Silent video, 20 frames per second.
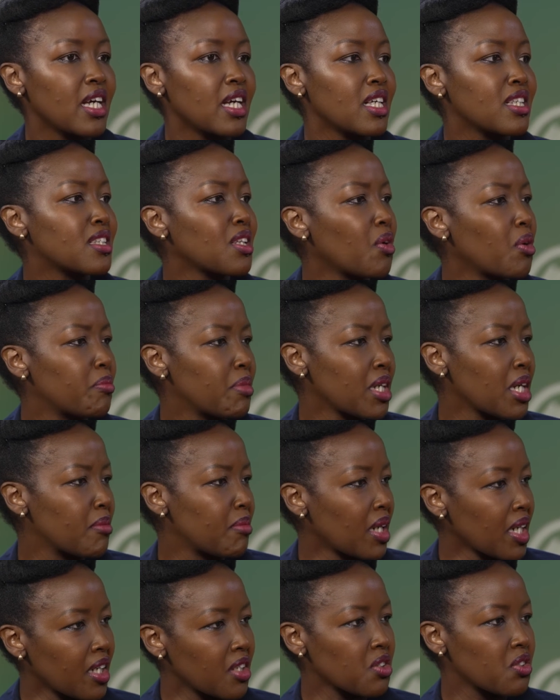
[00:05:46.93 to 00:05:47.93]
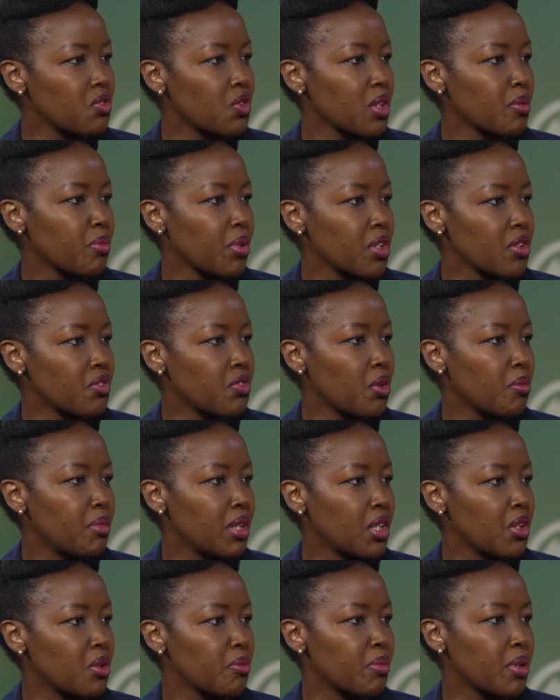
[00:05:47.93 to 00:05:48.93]
it's now a bigger market of 1.4
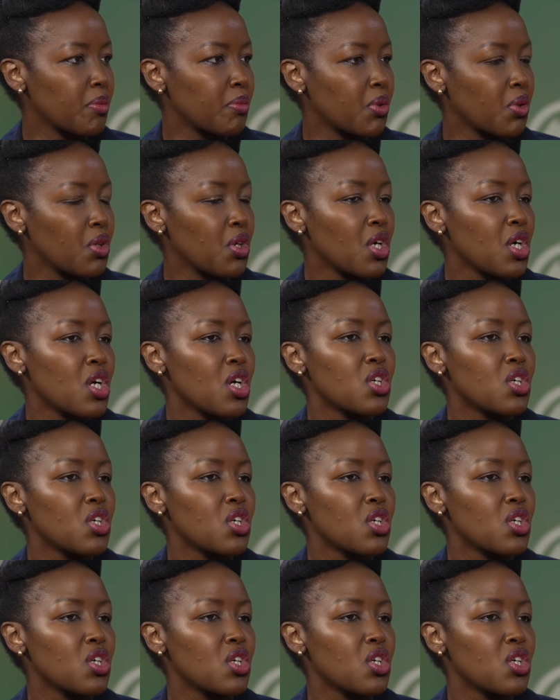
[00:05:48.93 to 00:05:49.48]
billion people.